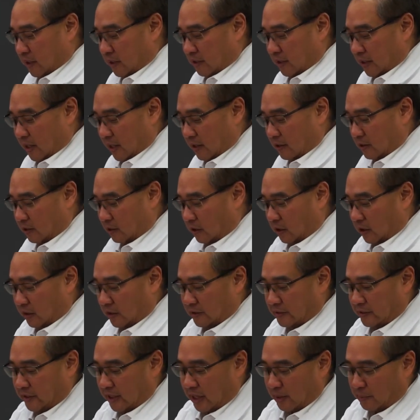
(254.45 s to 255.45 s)
Now there are
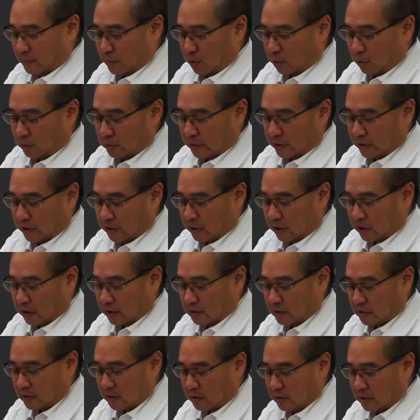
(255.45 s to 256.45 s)
tape holding it
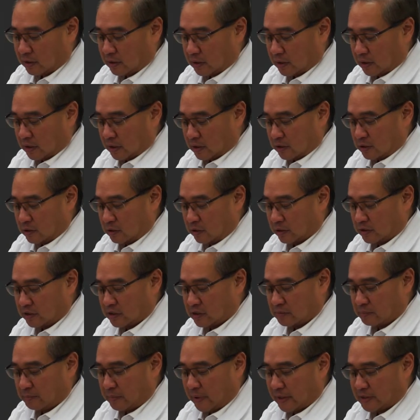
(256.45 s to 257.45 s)
on. You can
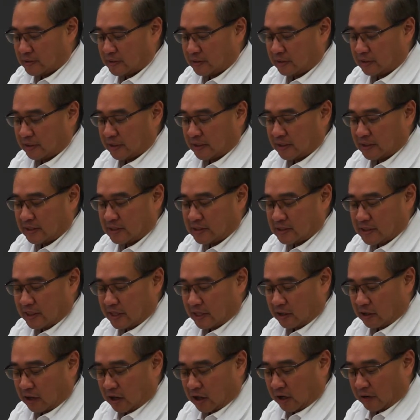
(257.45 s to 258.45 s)
just basically
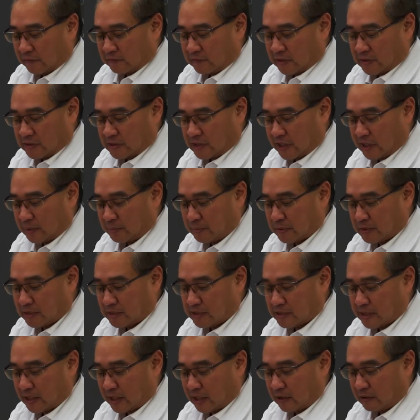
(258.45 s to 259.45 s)
tear off the tape
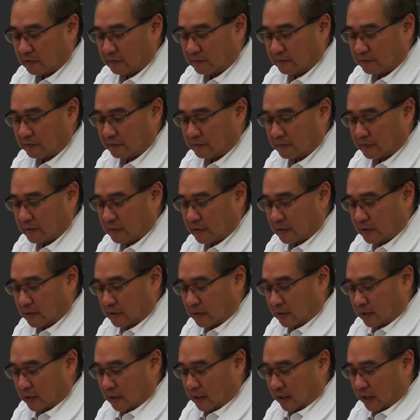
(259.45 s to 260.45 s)
itself
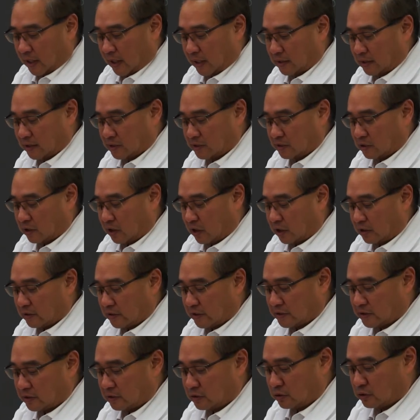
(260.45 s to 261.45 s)
and discard
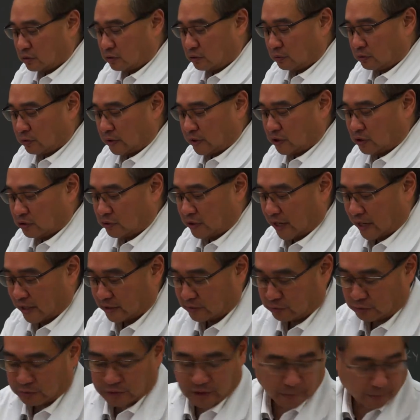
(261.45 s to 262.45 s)
these into a
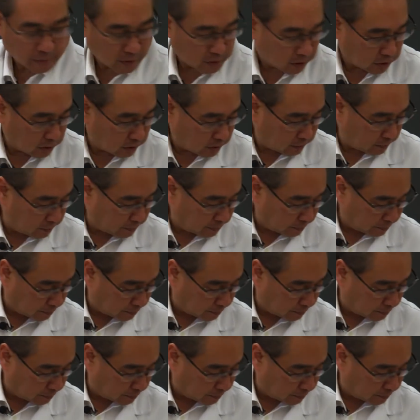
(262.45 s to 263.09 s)
trash receptacle.